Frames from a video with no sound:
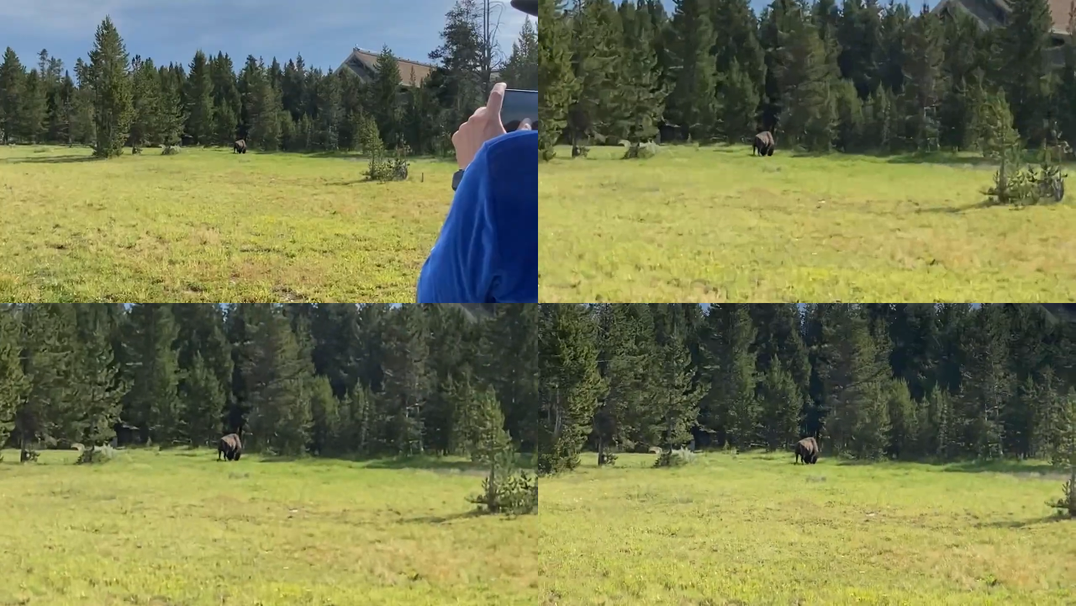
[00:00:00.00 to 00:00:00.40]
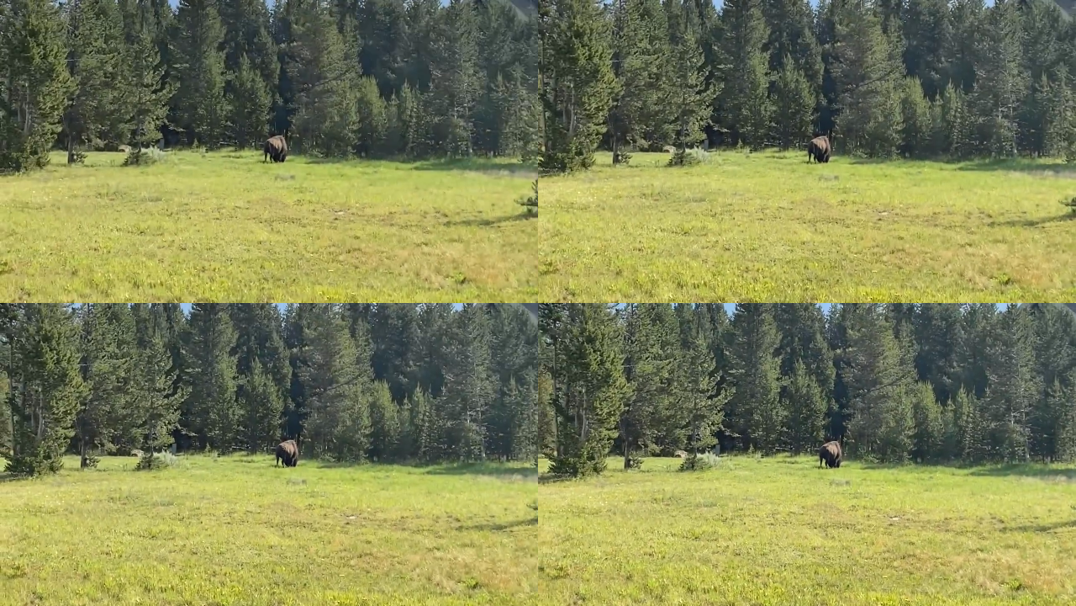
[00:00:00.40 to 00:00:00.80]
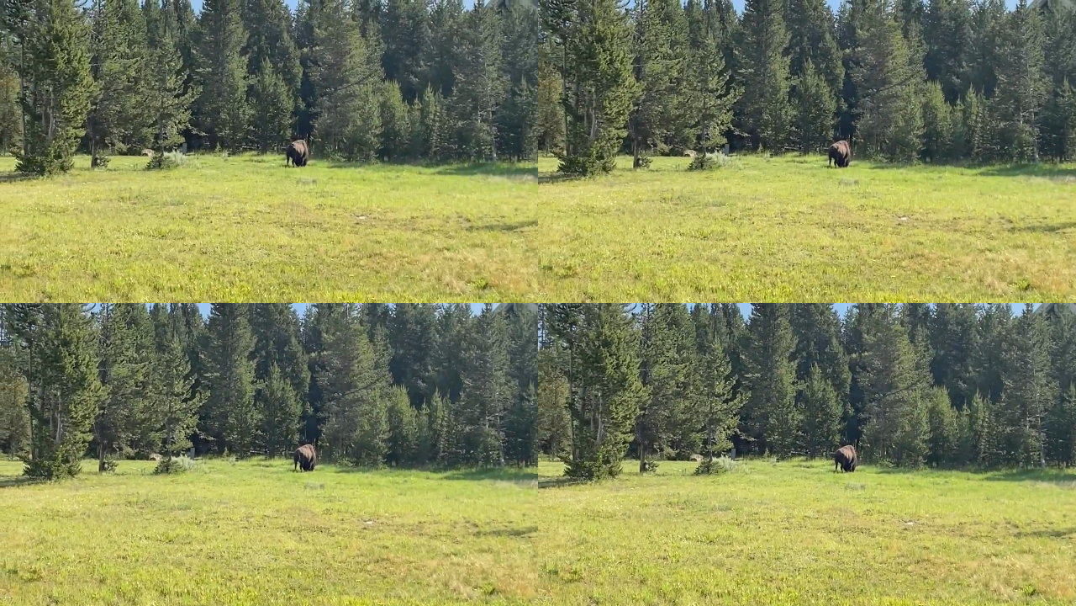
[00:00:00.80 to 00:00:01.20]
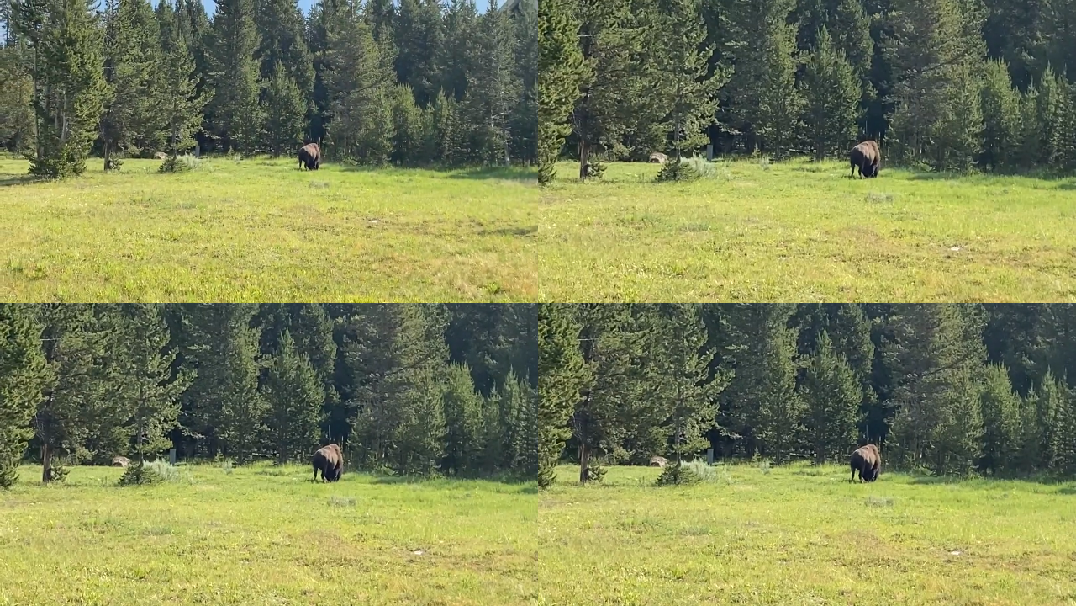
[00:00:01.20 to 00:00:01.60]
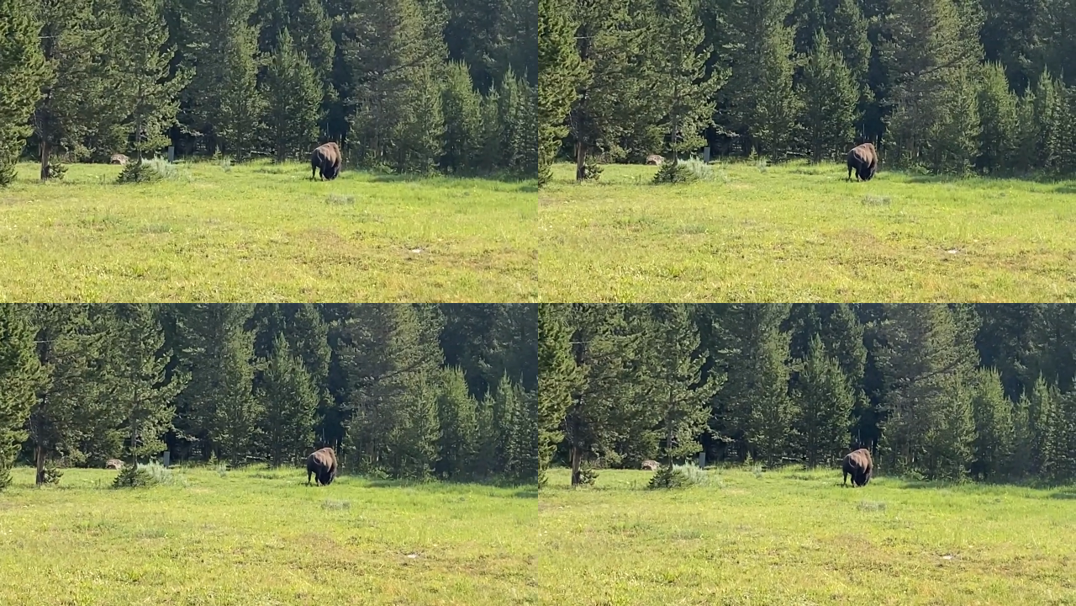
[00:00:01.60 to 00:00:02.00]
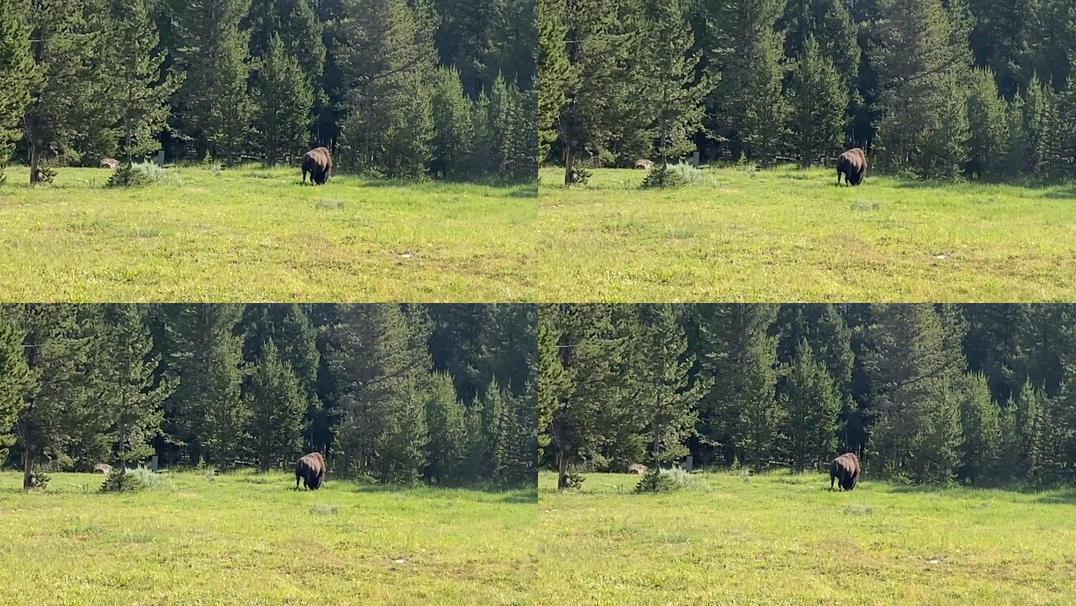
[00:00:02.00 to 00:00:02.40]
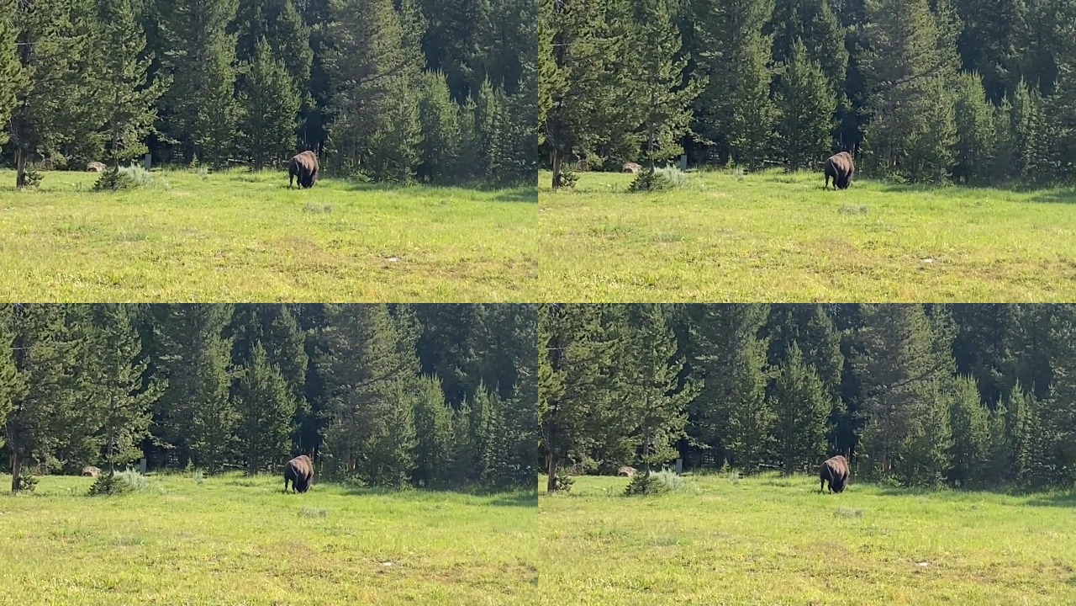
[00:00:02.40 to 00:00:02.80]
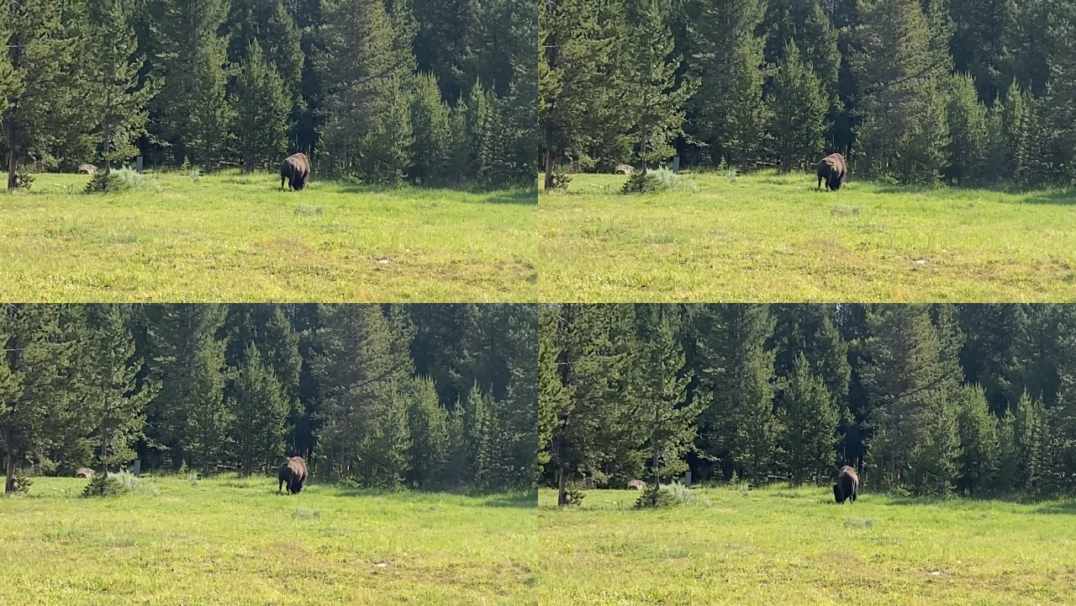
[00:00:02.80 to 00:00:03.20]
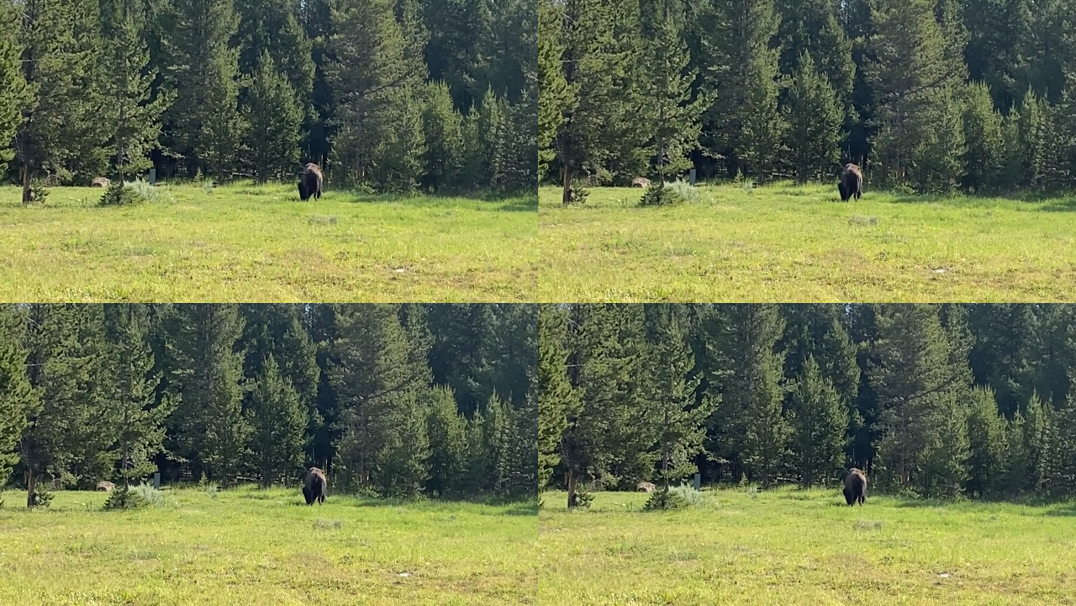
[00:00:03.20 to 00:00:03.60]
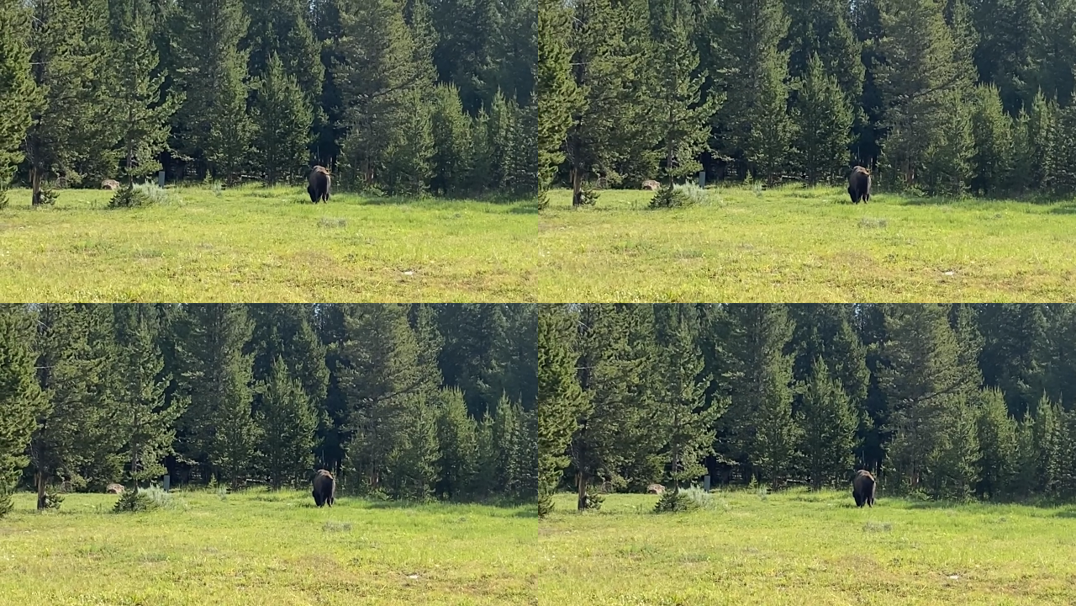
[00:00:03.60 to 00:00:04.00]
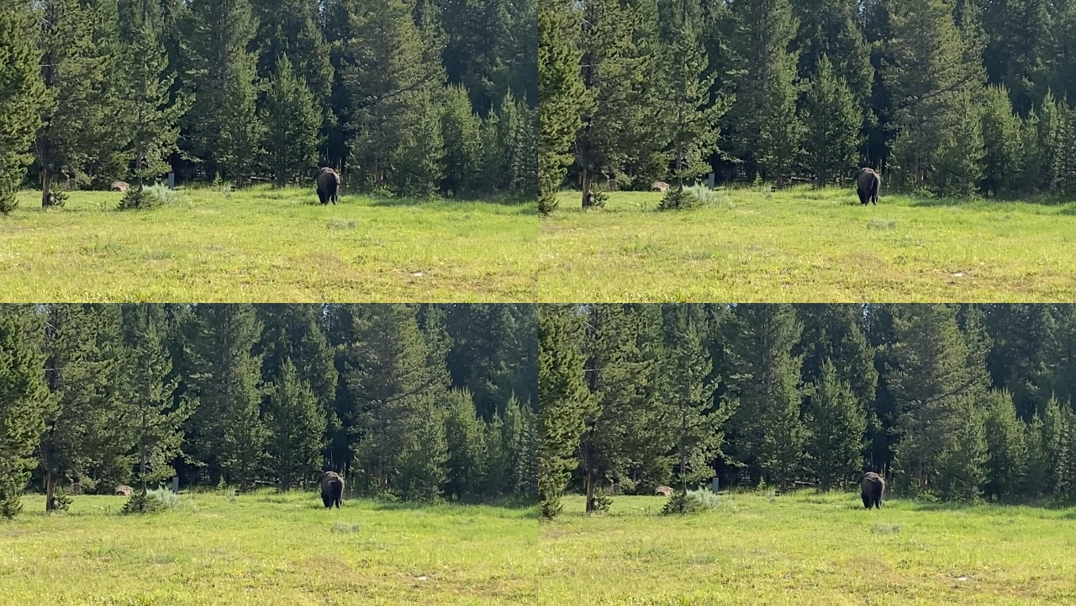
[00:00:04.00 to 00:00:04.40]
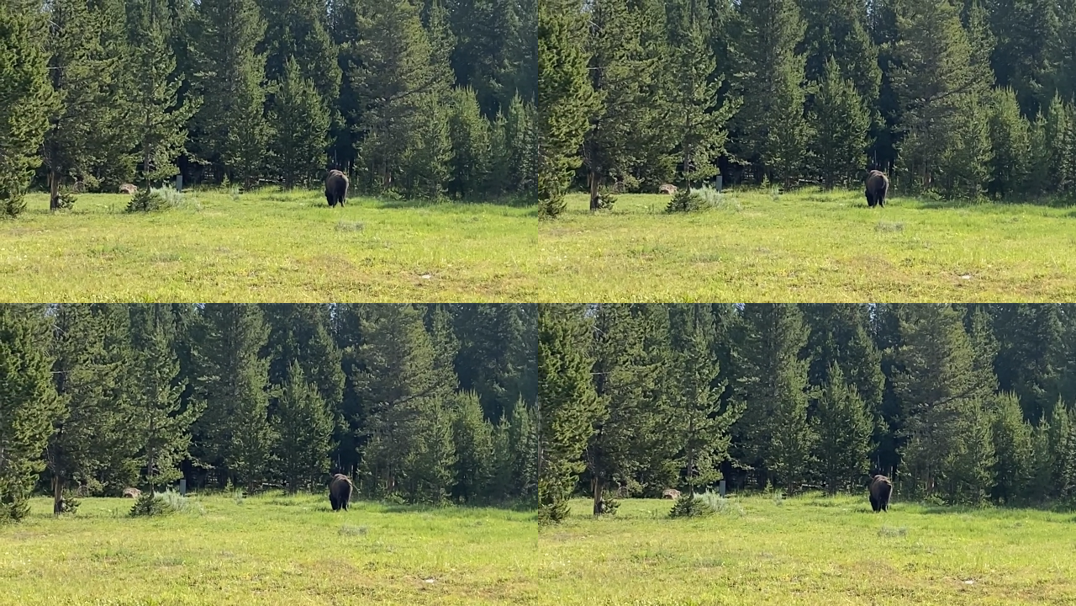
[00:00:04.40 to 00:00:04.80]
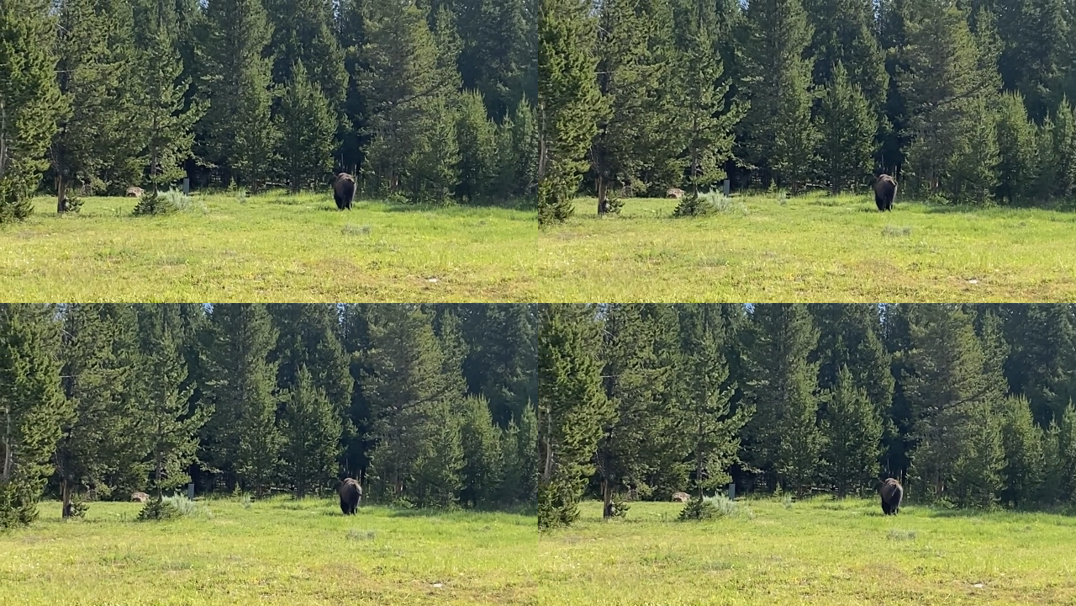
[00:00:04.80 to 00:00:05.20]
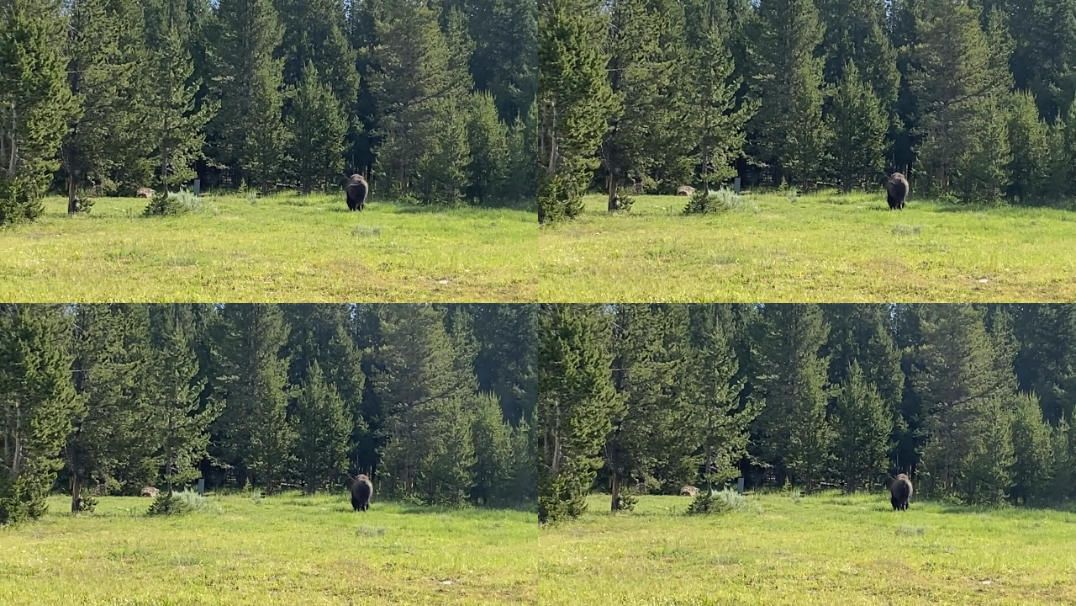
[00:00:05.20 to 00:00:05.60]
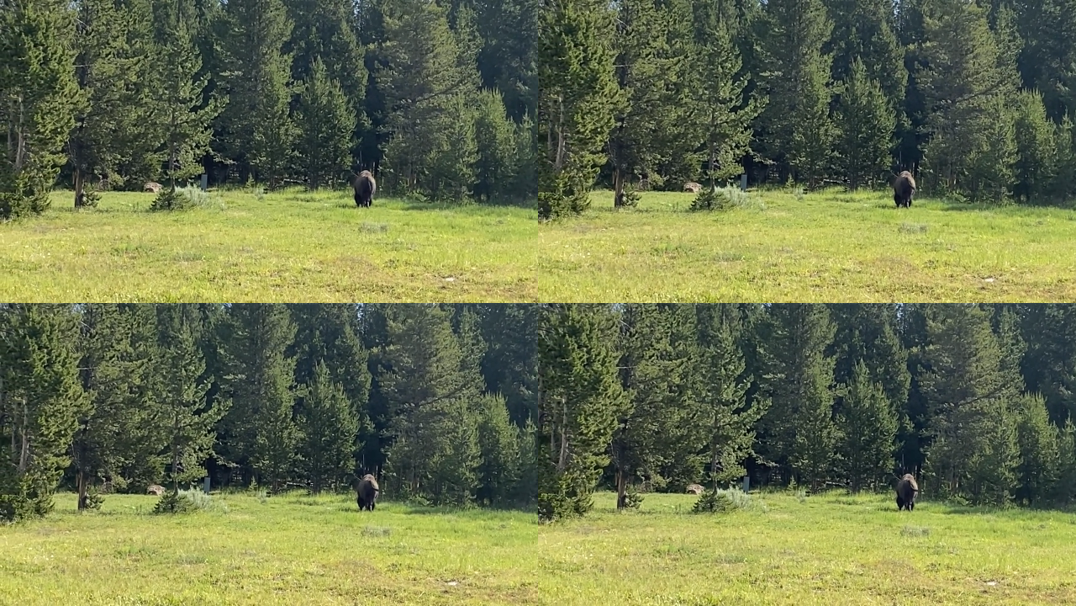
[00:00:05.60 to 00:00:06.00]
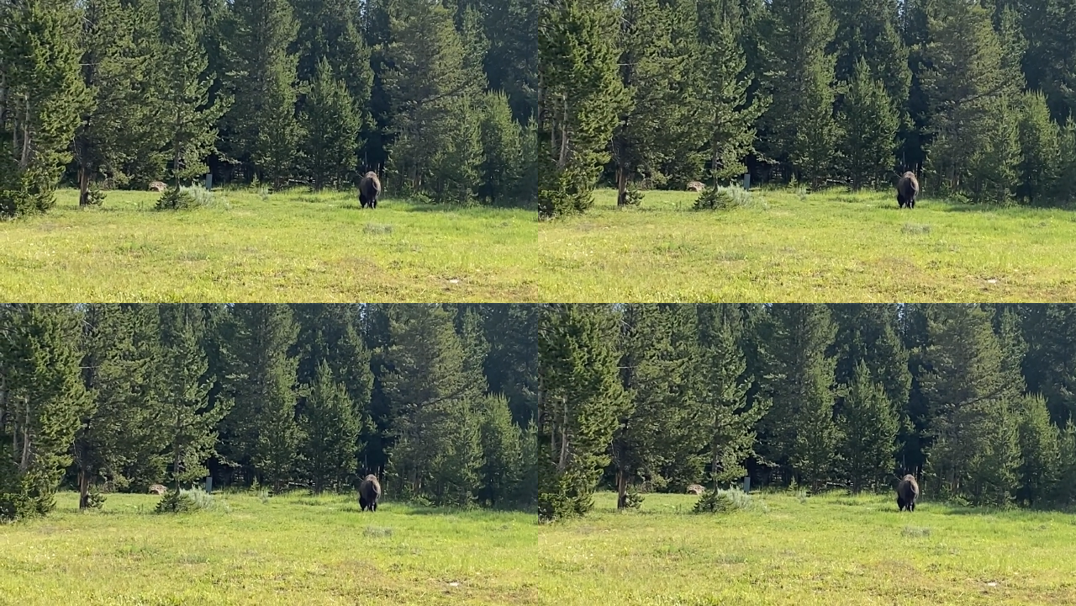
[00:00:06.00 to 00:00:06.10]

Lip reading: Nobody's mouth can be seen.